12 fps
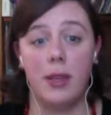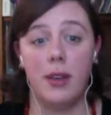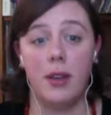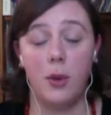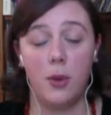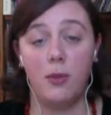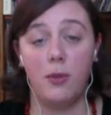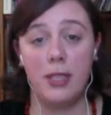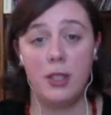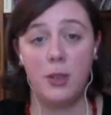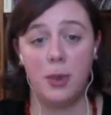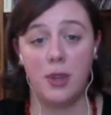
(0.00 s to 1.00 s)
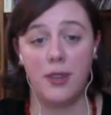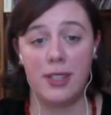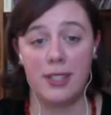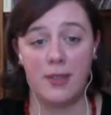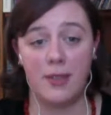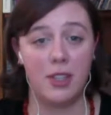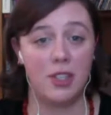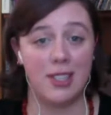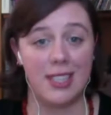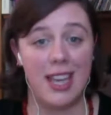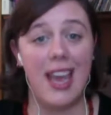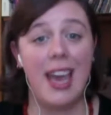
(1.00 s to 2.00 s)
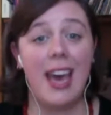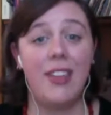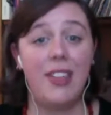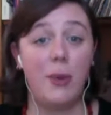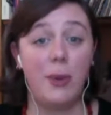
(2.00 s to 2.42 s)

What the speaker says: been to previous conventions, I think we